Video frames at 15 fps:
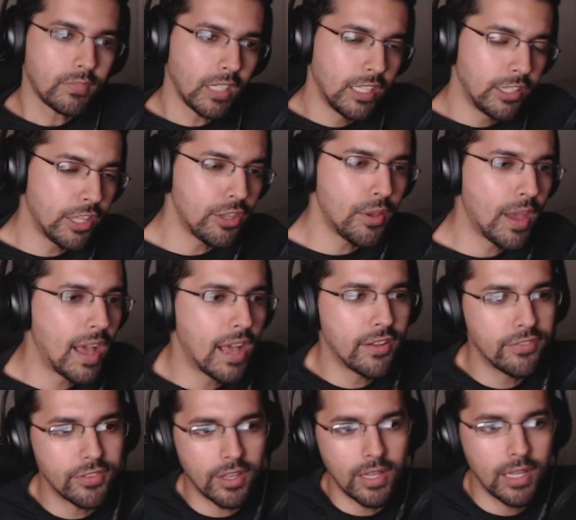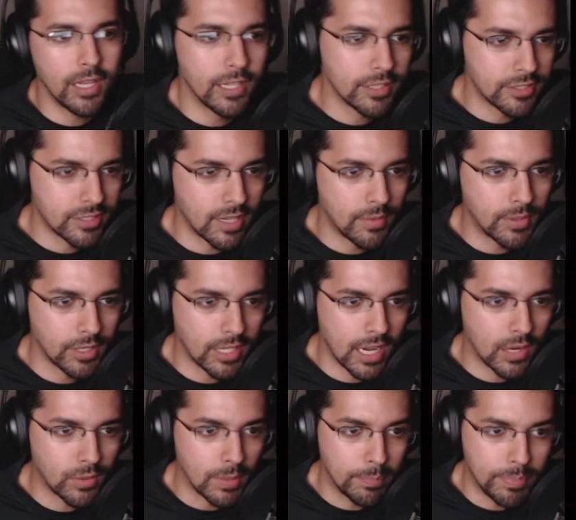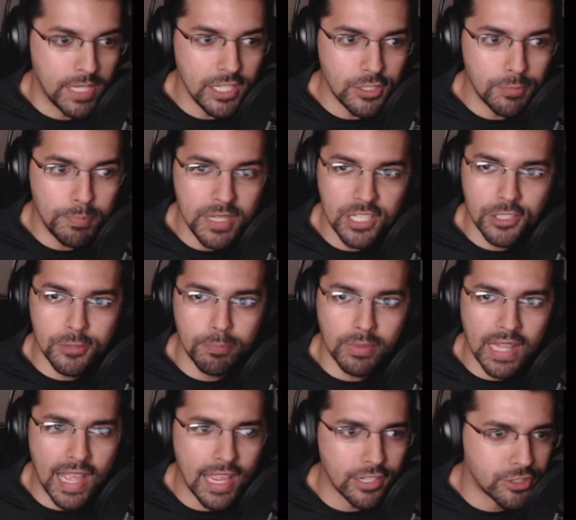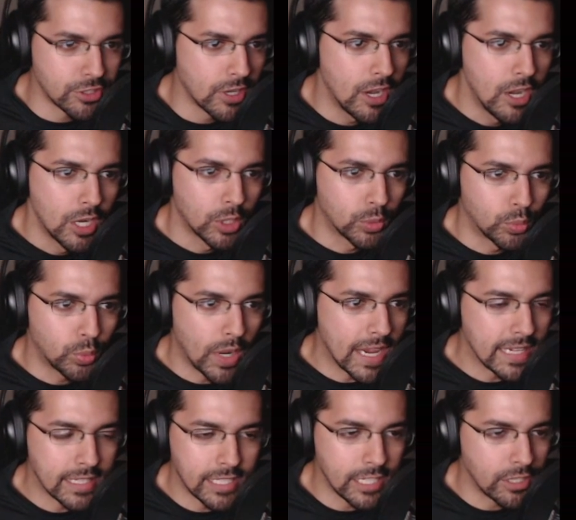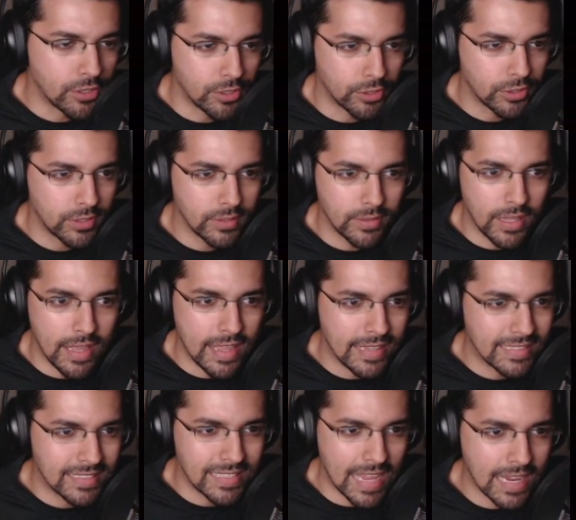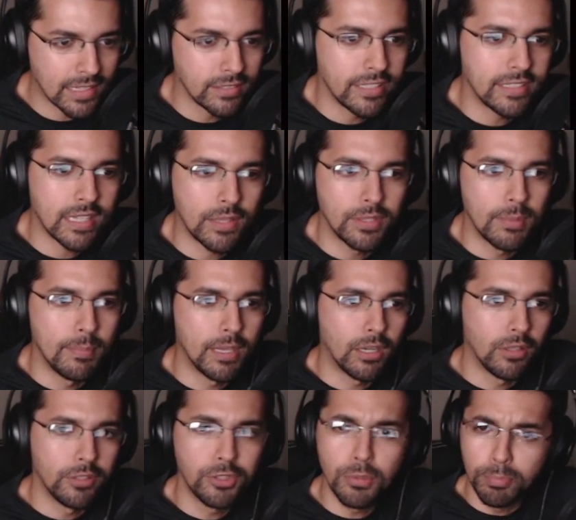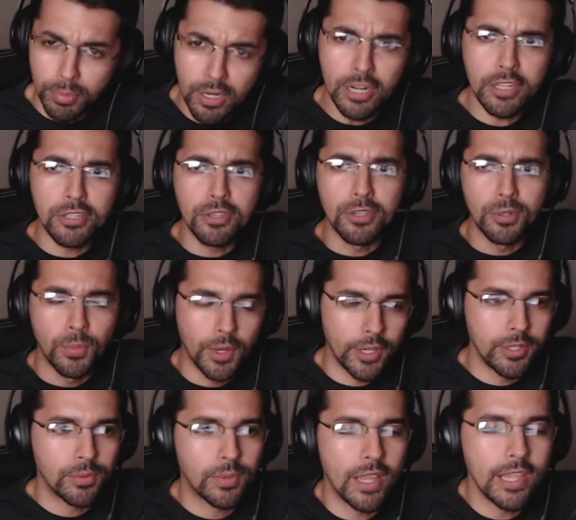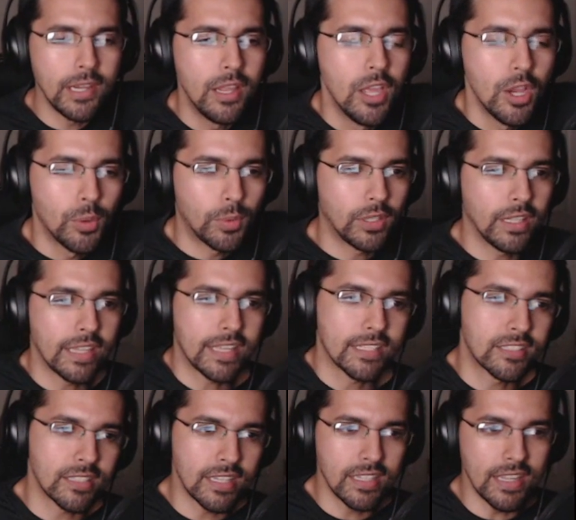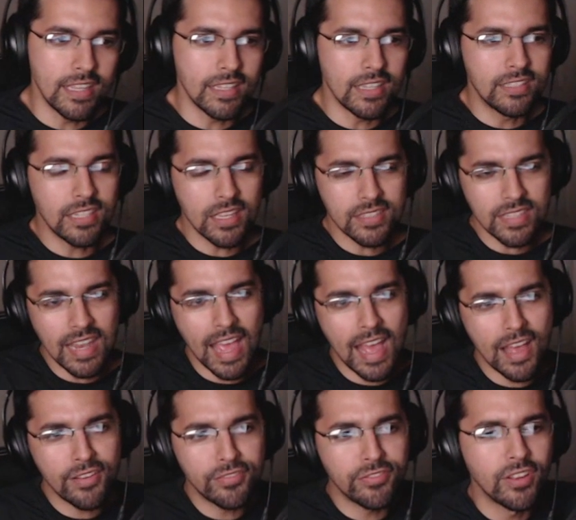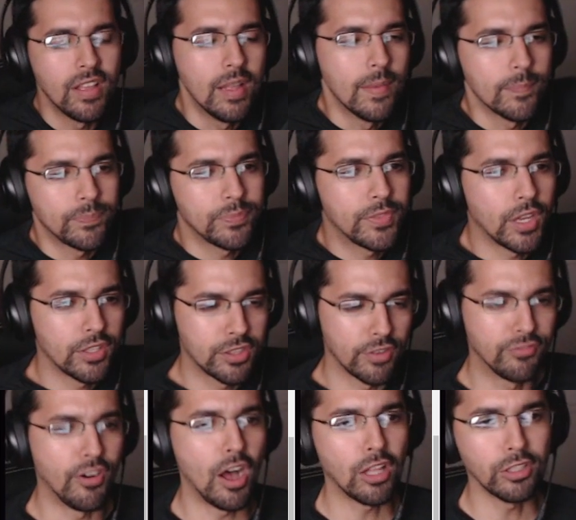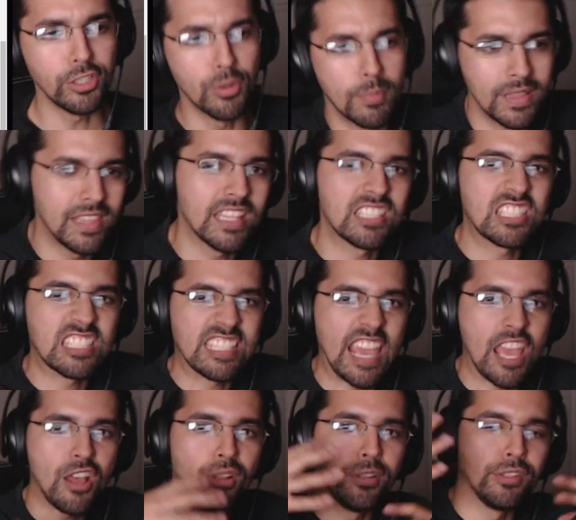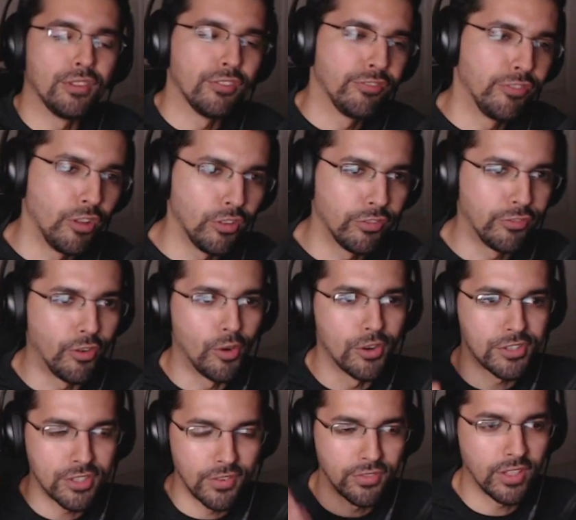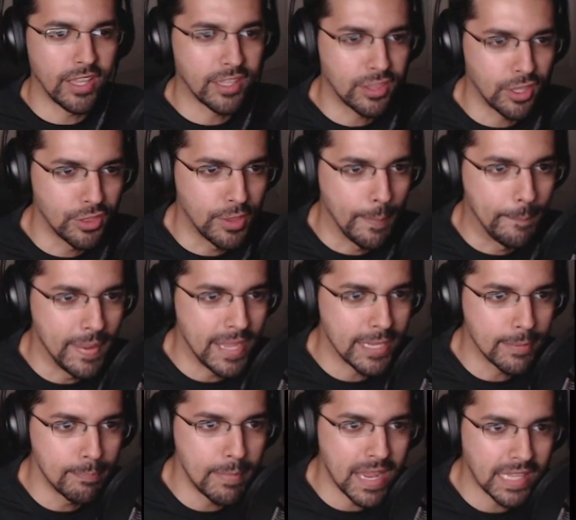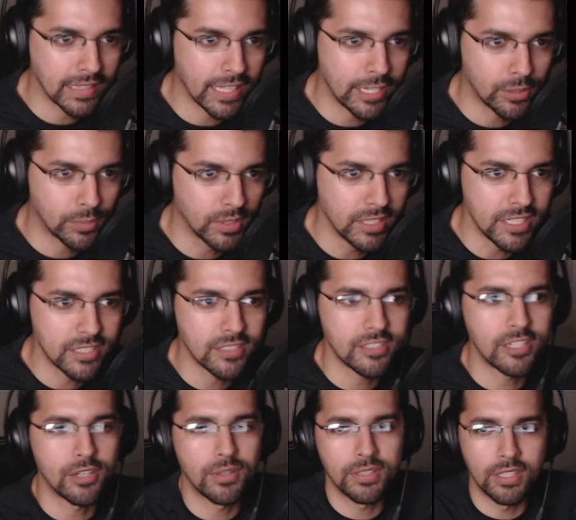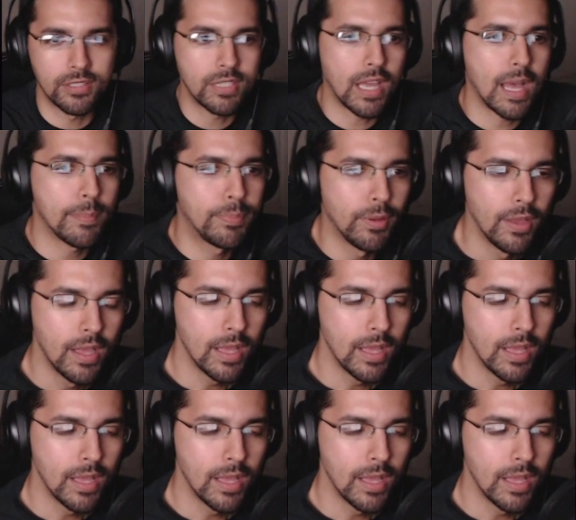And then you have Senran Kagura Peach Beach Splash right here, exactly down the middle, and the pretty good one, right? Where like it doesn't have the volume and the scale and the full force of like the big mainline releases here at the top,